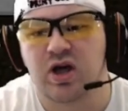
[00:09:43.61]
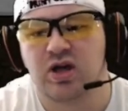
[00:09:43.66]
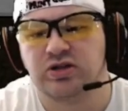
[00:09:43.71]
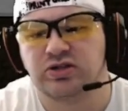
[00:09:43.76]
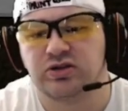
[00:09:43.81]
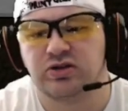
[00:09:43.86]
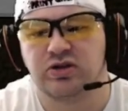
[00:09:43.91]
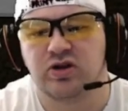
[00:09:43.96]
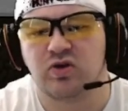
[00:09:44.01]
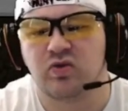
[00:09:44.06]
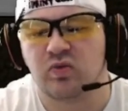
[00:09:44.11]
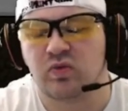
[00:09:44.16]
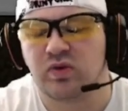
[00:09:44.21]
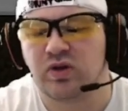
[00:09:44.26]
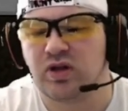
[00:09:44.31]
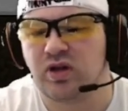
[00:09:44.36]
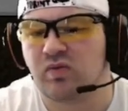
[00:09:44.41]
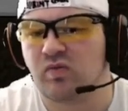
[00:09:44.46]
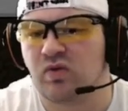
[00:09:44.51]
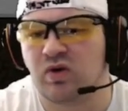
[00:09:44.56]
So you don't
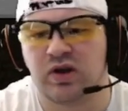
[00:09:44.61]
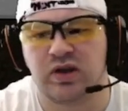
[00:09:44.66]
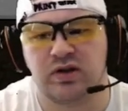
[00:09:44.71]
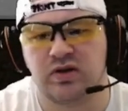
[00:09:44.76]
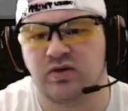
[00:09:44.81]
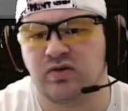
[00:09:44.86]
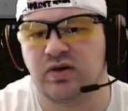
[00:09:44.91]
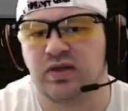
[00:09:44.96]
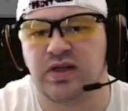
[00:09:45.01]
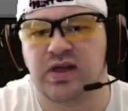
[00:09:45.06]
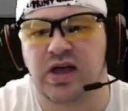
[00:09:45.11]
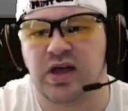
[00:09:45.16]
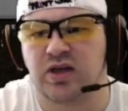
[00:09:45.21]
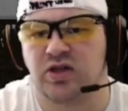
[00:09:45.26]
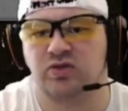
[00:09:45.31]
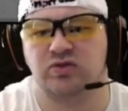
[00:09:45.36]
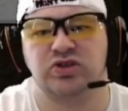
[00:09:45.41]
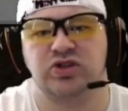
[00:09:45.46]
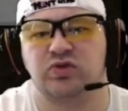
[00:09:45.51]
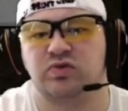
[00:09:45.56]
really want it doing that.
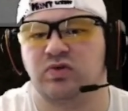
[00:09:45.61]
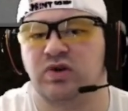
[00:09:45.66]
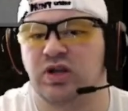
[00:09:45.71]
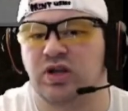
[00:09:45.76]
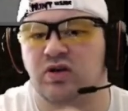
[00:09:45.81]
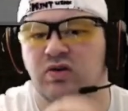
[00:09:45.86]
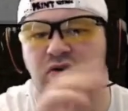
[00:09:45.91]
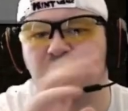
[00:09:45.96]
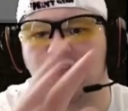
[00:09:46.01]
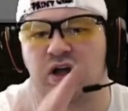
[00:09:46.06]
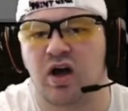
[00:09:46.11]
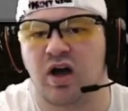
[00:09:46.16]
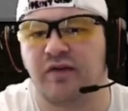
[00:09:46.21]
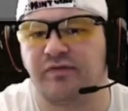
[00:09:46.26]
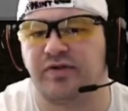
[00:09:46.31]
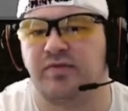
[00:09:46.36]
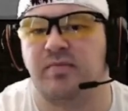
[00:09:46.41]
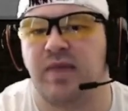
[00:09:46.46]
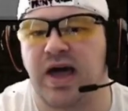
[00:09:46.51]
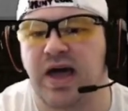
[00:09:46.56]
You just want it going
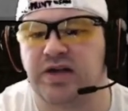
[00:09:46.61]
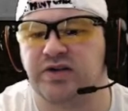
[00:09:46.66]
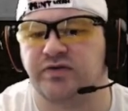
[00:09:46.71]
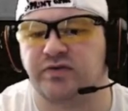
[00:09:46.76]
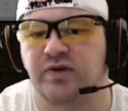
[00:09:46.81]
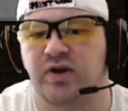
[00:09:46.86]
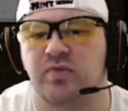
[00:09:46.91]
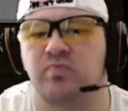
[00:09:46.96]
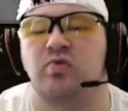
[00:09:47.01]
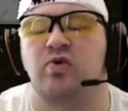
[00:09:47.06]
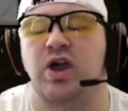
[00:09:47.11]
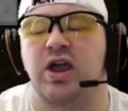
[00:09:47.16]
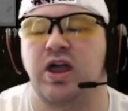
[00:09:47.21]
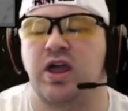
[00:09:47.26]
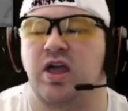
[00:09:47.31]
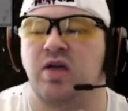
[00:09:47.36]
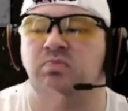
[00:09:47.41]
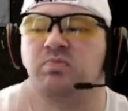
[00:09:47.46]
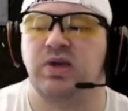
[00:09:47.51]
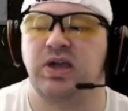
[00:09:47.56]
off the max frame
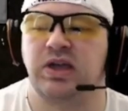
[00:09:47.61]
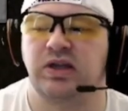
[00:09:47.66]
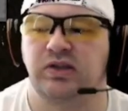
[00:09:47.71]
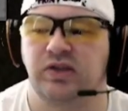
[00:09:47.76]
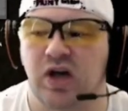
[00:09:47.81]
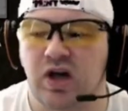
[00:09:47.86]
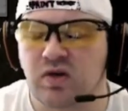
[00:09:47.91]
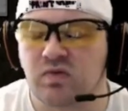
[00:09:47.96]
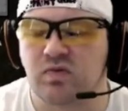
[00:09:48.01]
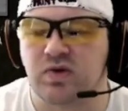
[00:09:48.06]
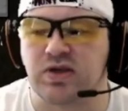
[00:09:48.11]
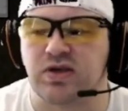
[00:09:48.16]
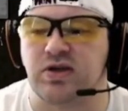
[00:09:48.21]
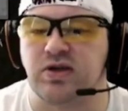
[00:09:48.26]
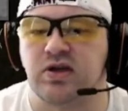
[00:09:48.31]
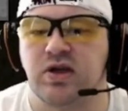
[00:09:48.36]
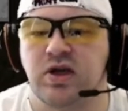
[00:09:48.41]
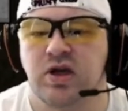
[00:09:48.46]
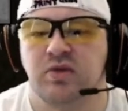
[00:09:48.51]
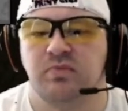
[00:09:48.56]
rate and being done with it,
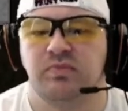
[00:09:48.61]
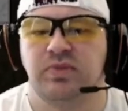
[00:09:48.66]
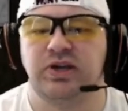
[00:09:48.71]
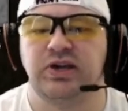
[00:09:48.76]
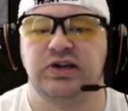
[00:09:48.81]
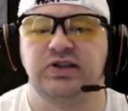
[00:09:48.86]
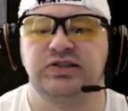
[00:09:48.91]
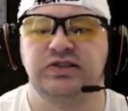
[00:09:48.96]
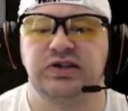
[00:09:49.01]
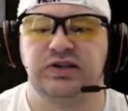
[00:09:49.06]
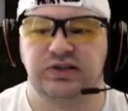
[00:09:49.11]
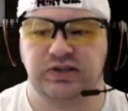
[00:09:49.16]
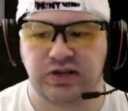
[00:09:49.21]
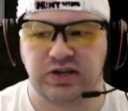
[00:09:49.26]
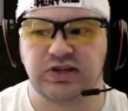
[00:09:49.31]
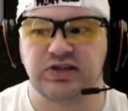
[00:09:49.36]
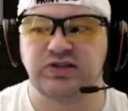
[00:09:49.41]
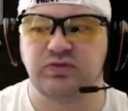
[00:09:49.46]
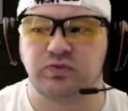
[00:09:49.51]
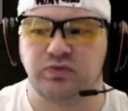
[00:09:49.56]
because it
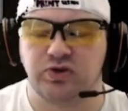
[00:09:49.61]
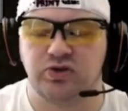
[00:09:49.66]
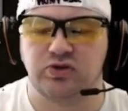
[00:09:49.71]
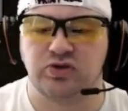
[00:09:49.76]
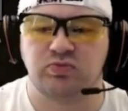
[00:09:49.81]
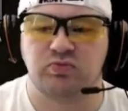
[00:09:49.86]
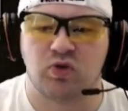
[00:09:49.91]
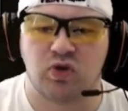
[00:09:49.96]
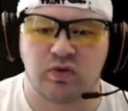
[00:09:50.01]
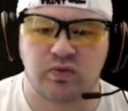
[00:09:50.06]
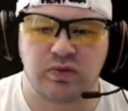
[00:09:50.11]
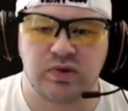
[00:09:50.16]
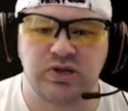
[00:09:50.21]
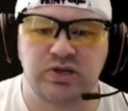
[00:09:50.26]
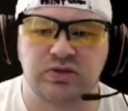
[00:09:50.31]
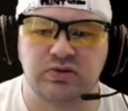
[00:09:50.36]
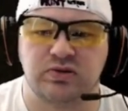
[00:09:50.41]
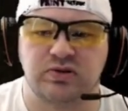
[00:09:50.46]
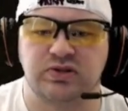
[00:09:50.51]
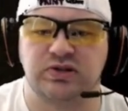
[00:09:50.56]
does use more
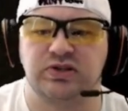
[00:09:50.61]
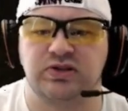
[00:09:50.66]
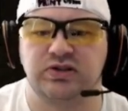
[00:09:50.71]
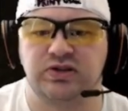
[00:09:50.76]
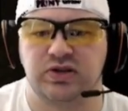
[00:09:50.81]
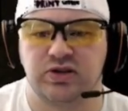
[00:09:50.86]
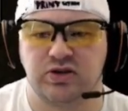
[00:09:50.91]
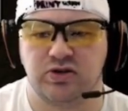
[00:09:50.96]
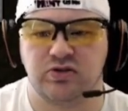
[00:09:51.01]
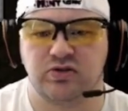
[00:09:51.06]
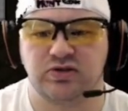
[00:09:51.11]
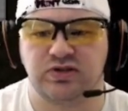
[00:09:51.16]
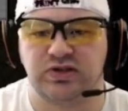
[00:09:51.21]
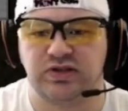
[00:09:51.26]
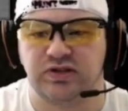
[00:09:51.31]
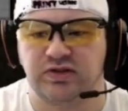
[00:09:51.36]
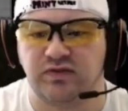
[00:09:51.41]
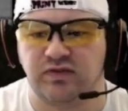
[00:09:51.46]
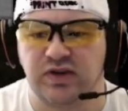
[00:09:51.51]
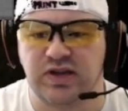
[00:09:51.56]
resources to use
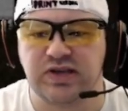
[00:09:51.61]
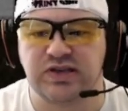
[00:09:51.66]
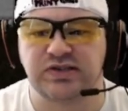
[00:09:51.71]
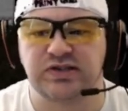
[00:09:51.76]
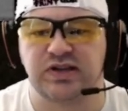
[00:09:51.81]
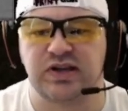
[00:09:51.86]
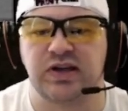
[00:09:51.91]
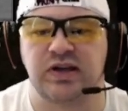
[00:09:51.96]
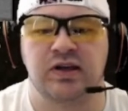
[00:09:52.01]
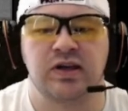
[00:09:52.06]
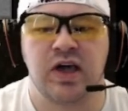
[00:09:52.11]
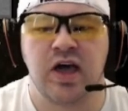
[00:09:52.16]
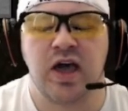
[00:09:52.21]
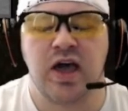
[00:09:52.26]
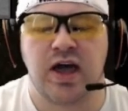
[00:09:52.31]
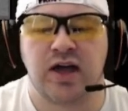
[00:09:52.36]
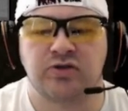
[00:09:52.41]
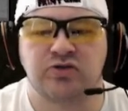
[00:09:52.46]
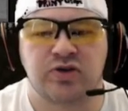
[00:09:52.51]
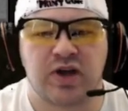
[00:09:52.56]
this VSync
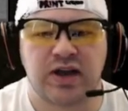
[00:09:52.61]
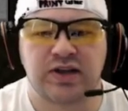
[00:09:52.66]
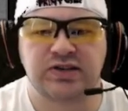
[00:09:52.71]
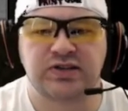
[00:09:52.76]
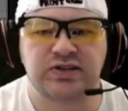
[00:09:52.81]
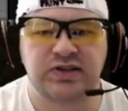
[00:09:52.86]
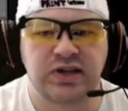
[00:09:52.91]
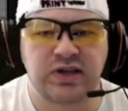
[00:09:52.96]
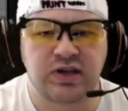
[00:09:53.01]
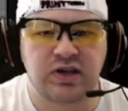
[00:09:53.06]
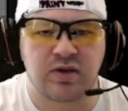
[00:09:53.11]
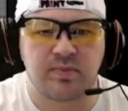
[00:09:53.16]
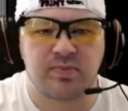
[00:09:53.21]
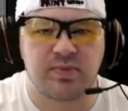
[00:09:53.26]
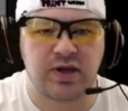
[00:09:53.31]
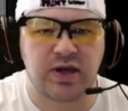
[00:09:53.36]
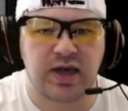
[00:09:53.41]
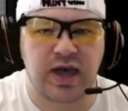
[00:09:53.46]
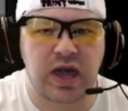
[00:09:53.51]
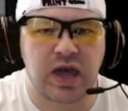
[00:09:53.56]
and try to sync up
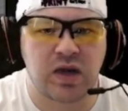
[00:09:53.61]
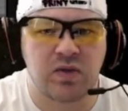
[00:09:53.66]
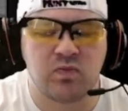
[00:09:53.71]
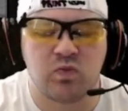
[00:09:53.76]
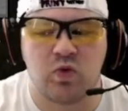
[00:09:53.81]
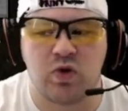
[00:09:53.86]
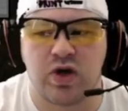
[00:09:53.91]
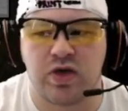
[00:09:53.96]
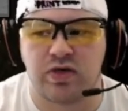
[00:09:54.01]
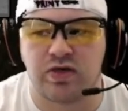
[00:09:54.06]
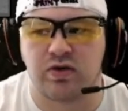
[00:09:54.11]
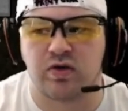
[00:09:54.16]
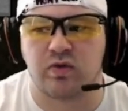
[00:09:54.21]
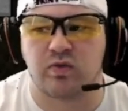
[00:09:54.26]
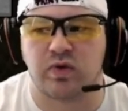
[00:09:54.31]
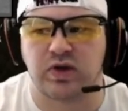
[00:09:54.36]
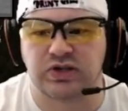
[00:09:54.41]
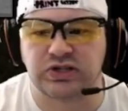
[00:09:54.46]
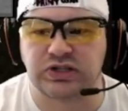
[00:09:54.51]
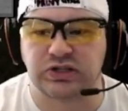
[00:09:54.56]
the game with your
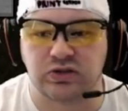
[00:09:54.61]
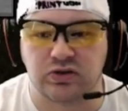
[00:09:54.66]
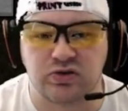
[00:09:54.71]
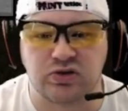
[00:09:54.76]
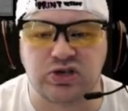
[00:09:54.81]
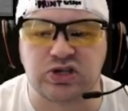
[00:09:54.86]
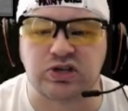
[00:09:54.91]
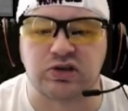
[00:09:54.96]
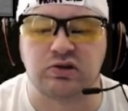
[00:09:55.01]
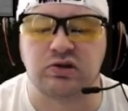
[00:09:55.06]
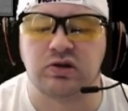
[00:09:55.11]
resolution.